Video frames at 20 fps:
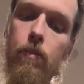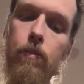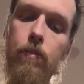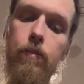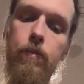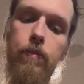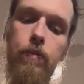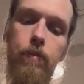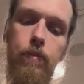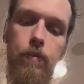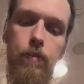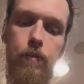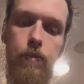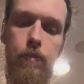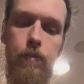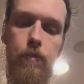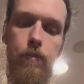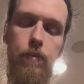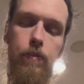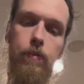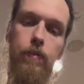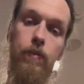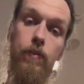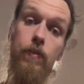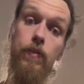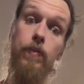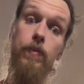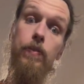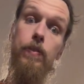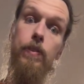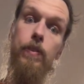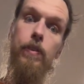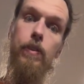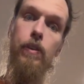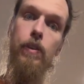Nothing is said.